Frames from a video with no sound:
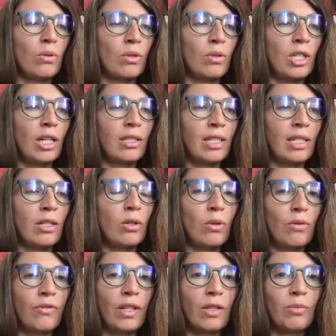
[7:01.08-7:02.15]
conducting
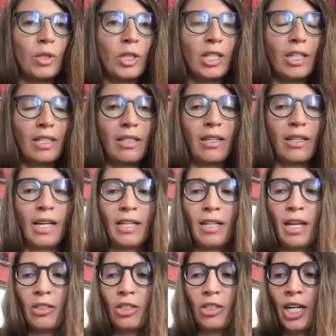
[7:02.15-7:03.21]
local fieldwork
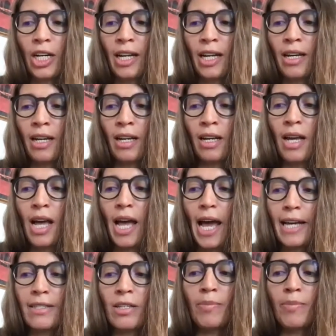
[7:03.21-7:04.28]
in China
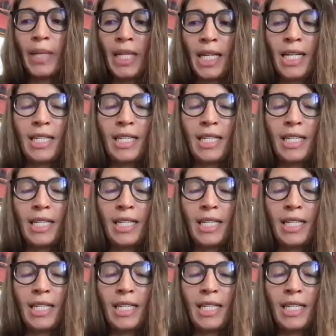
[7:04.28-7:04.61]
hasn't been